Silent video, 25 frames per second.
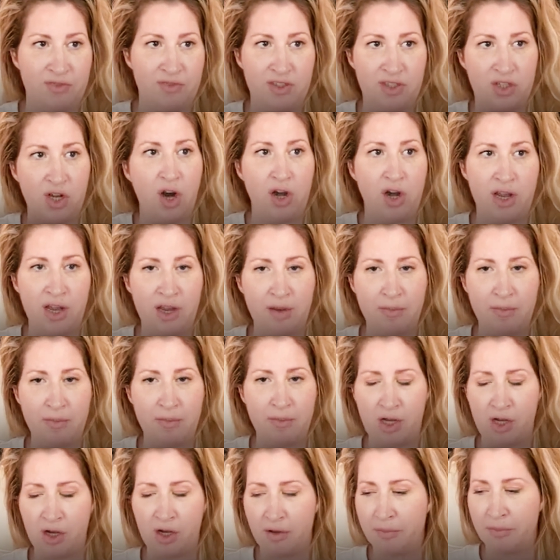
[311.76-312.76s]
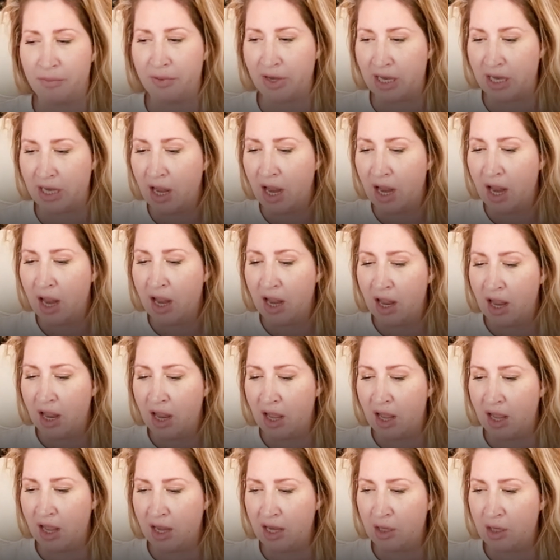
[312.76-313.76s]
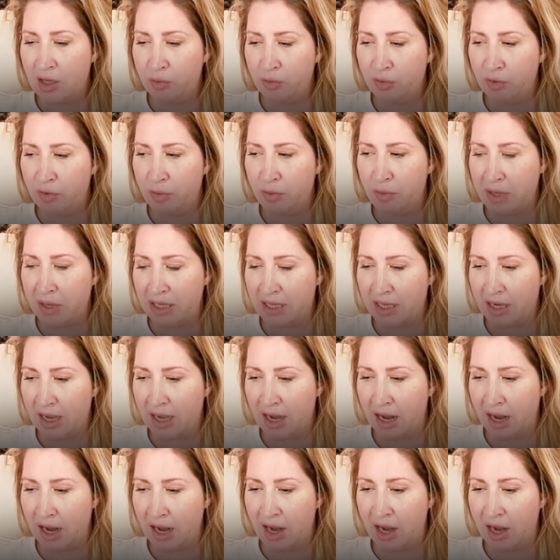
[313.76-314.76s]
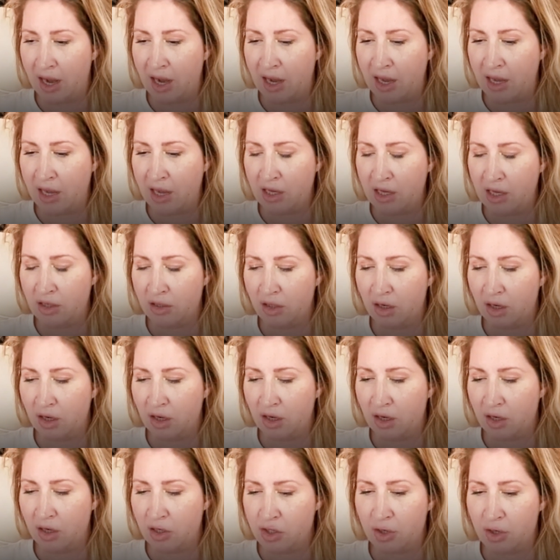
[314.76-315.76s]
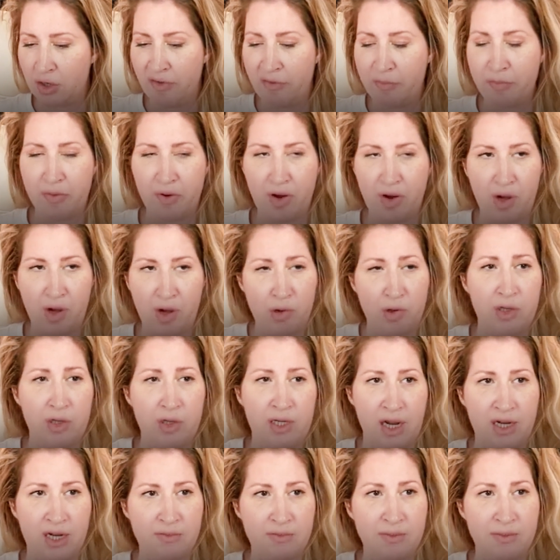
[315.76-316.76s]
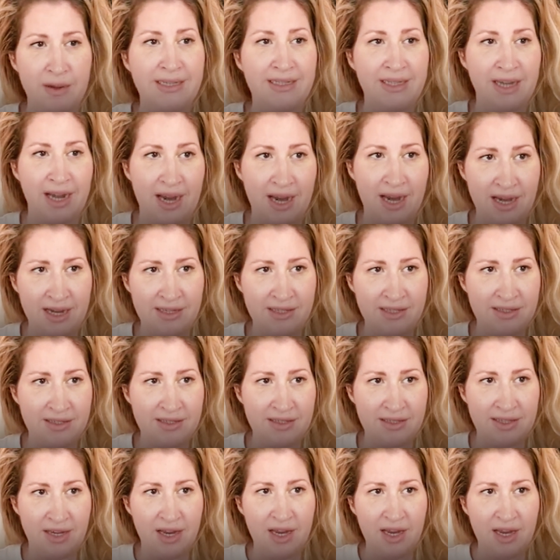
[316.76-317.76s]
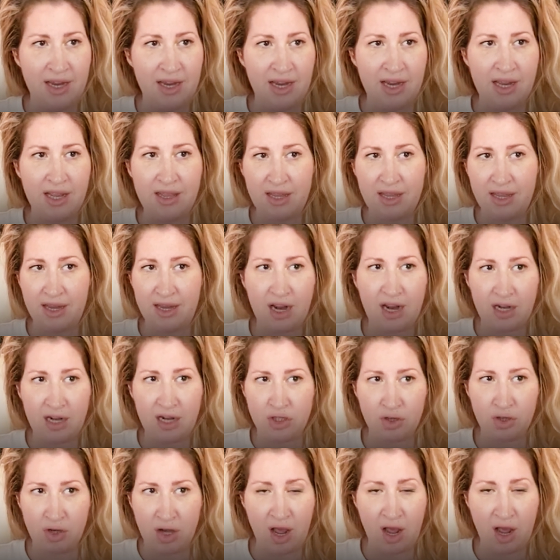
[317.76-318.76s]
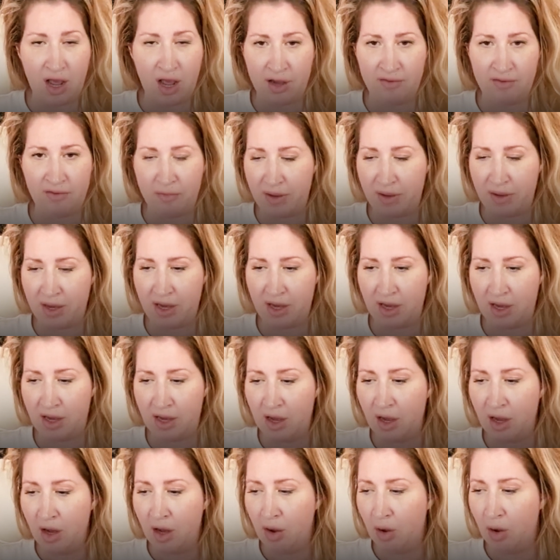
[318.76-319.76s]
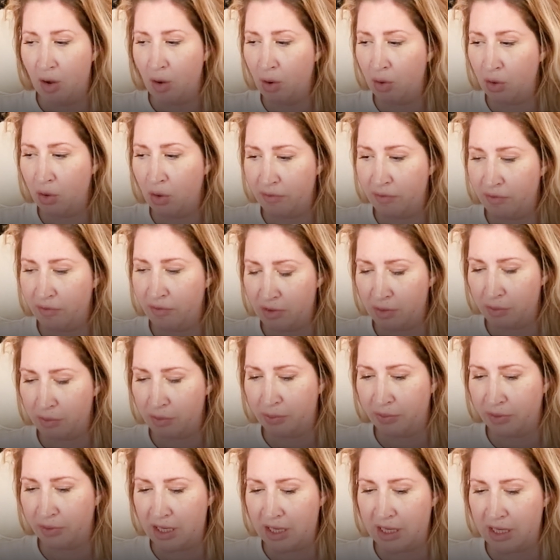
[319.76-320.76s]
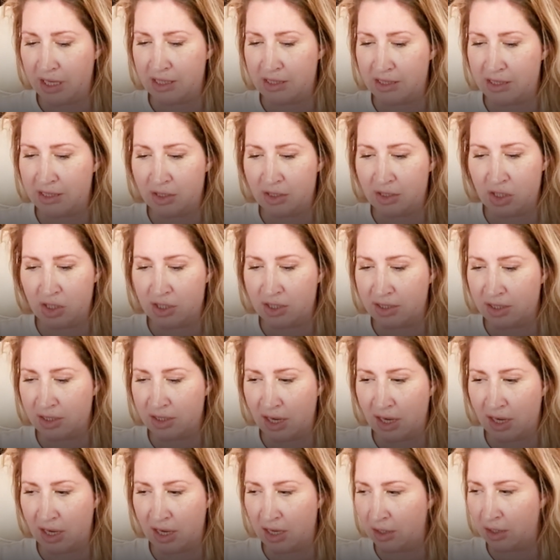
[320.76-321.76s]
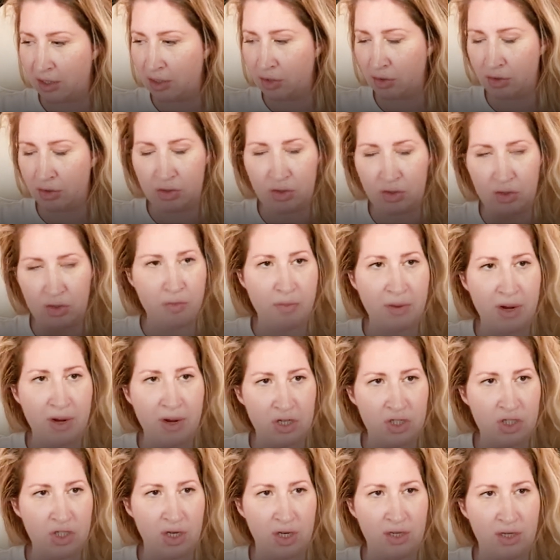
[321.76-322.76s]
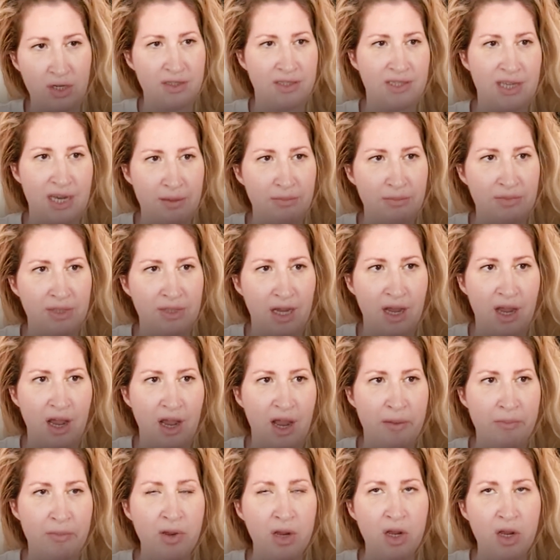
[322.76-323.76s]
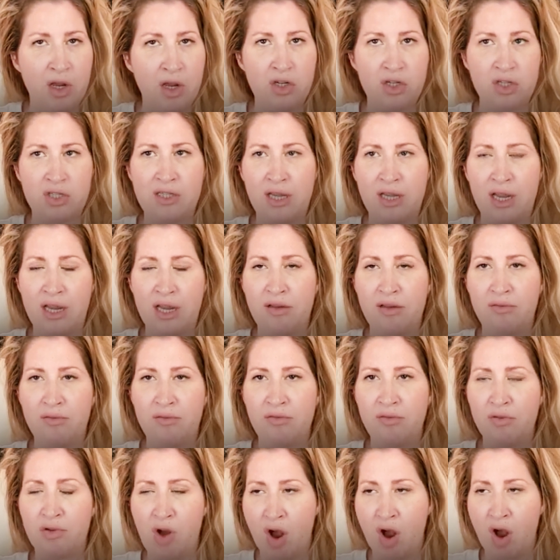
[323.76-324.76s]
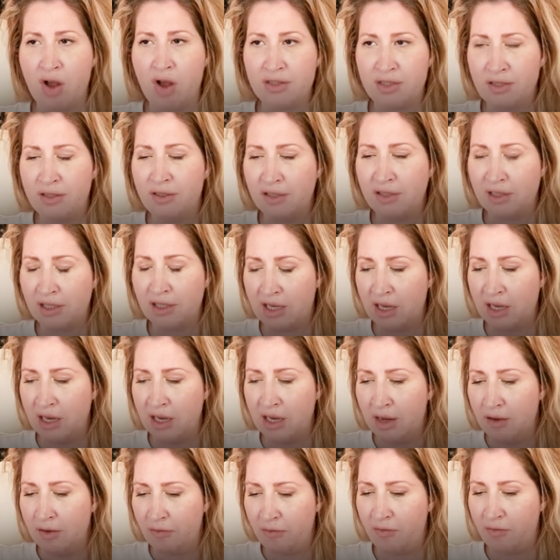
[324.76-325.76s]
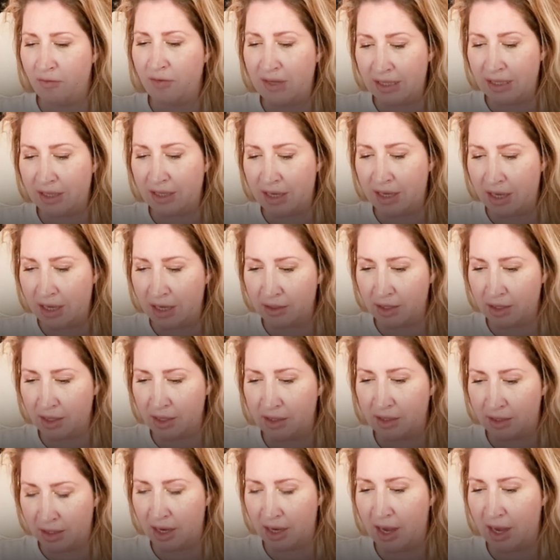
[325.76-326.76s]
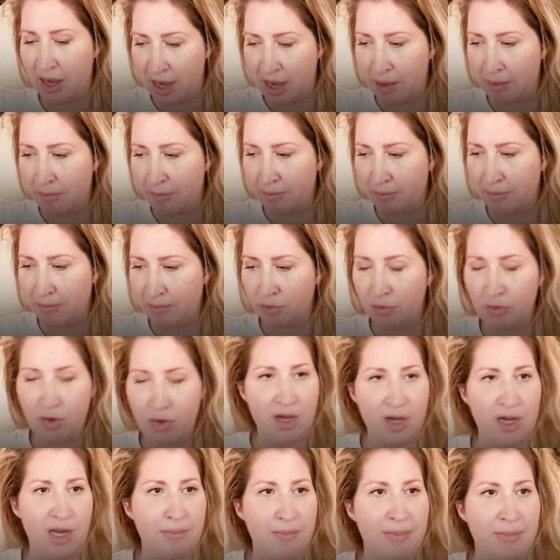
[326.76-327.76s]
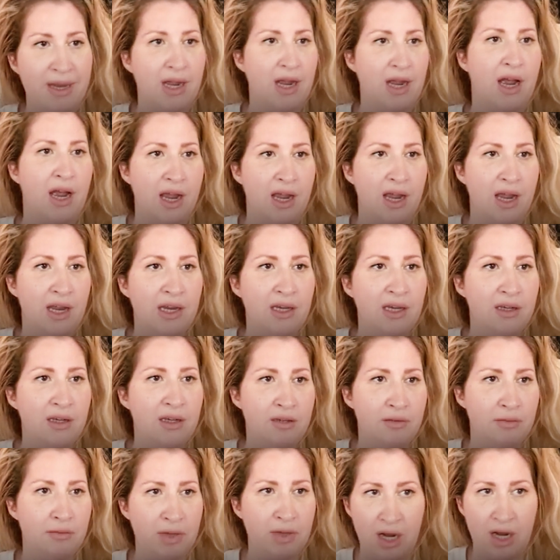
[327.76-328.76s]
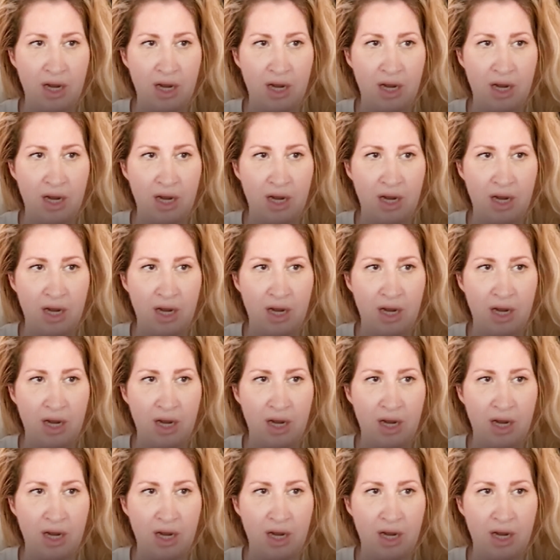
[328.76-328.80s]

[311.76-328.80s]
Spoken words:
starting my company, it would be that I should have prioritized my tasks, and that I should not have been all over the place and just like took too much at the same time, just like constantly feeling like I'm running behind